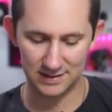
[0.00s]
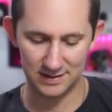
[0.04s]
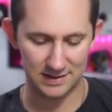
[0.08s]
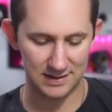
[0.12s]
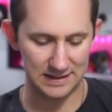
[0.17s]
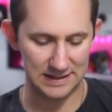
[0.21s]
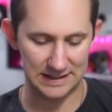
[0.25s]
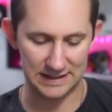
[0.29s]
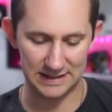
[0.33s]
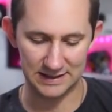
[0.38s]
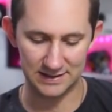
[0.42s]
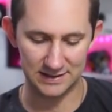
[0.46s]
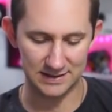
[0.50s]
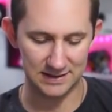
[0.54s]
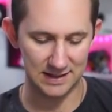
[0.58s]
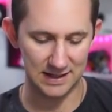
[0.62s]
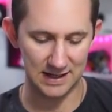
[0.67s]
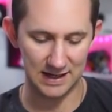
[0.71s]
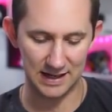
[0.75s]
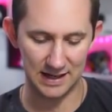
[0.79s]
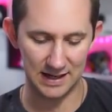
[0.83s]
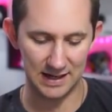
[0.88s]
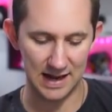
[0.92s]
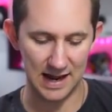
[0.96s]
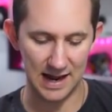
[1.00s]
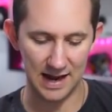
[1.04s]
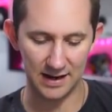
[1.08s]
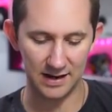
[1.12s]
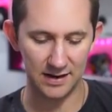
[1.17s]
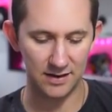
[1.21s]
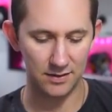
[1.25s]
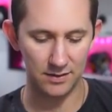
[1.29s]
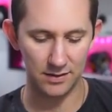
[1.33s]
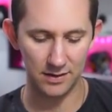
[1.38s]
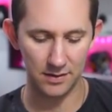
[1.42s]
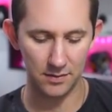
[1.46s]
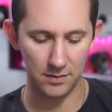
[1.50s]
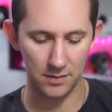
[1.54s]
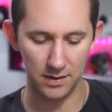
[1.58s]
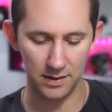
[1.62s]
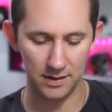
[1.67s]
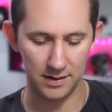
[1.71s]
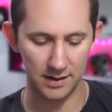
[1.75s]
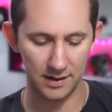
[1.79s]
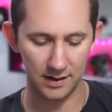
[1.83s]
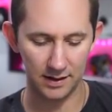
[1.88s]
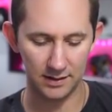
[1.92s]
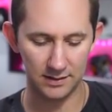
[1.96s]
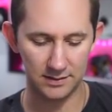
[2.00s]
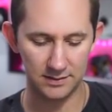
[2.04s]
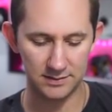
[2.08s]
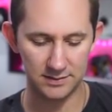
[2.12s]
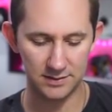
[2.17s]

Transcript: It is not accurately working.